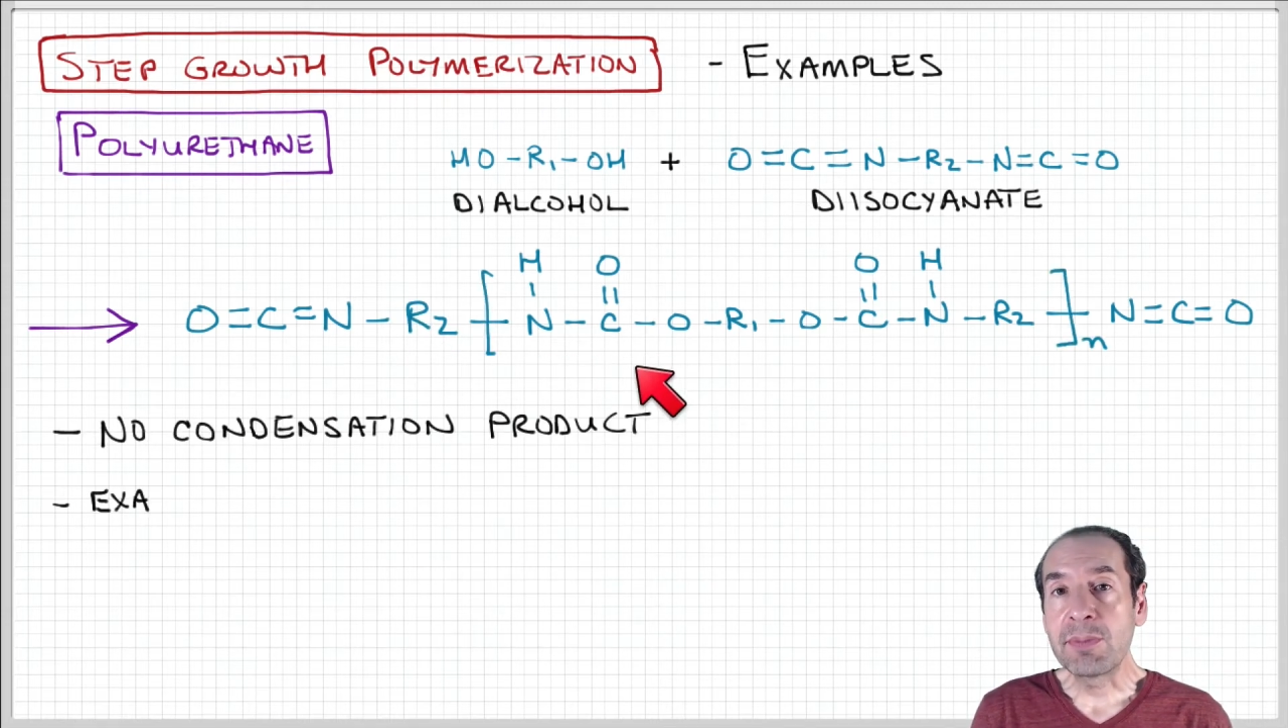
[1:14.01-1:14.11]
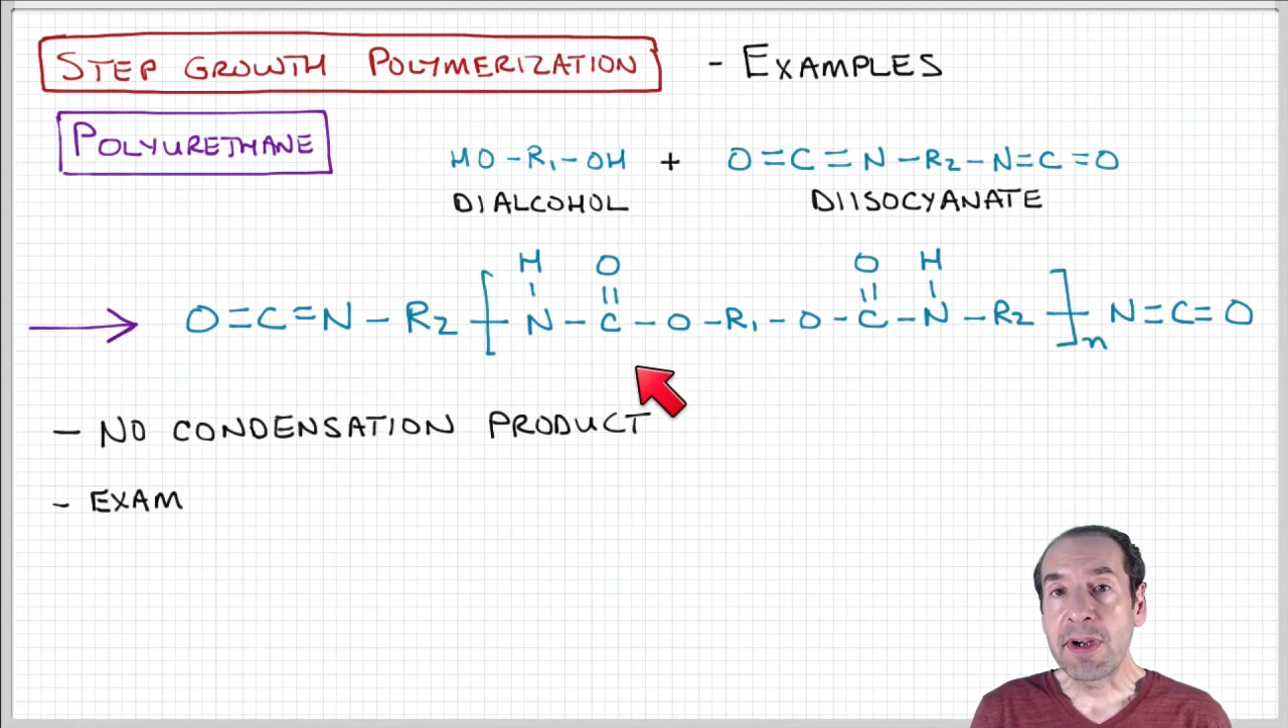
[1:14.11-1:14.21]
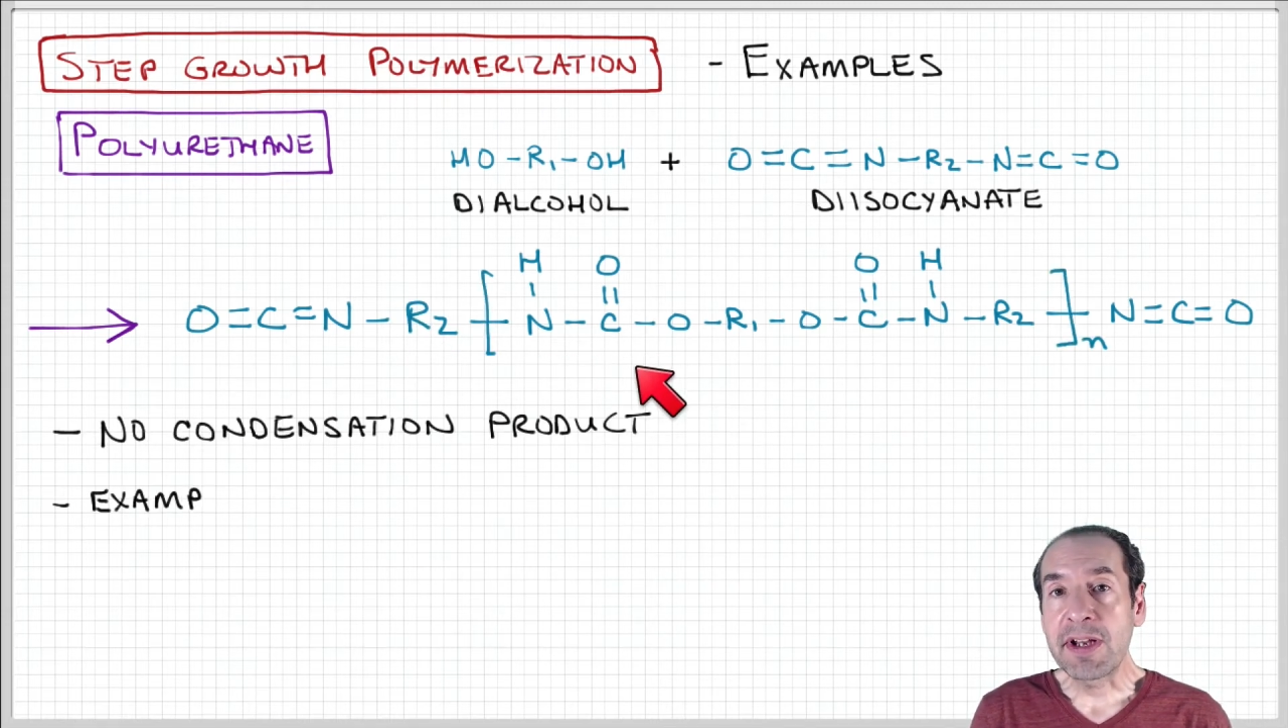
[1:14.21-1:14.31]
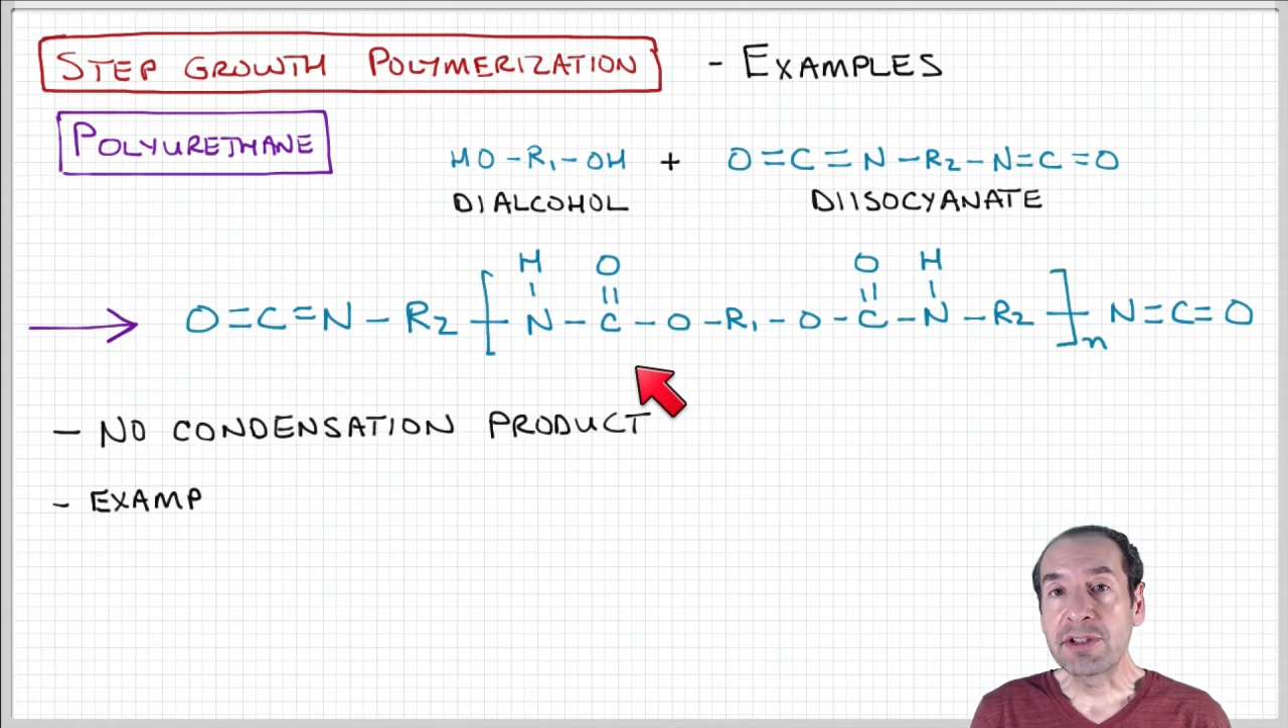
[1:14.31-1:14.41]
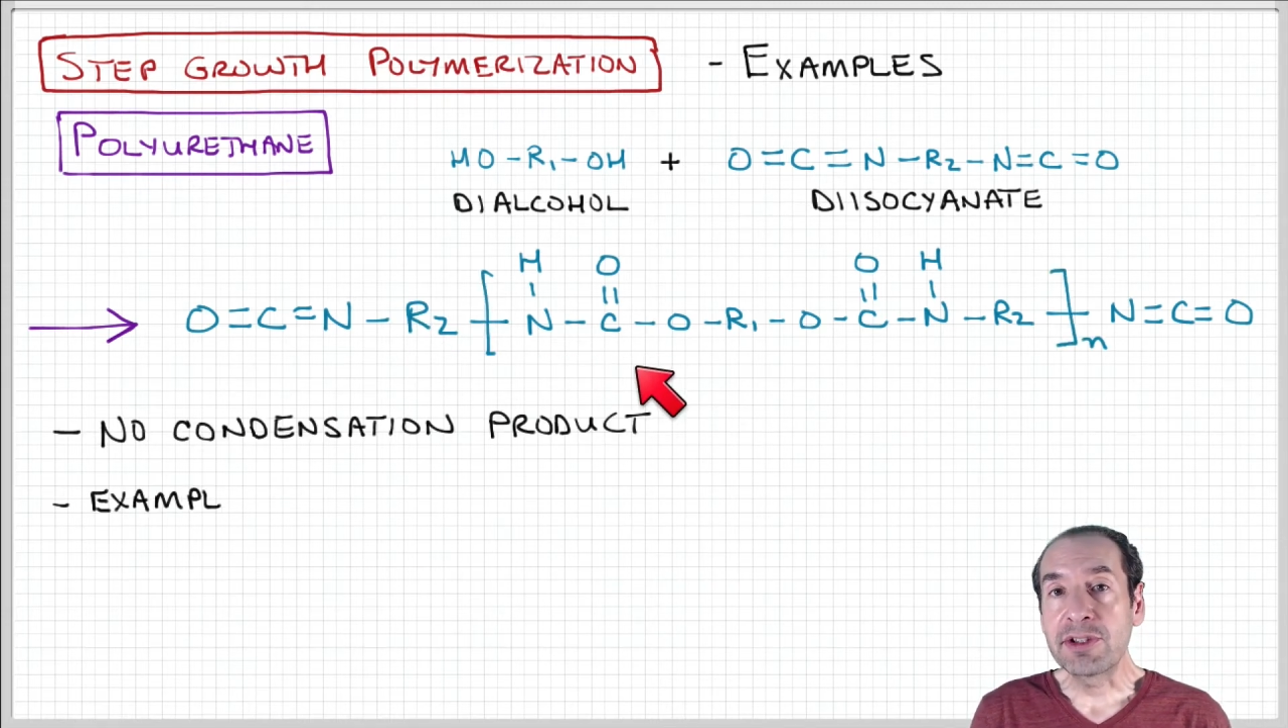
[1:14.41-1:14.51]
product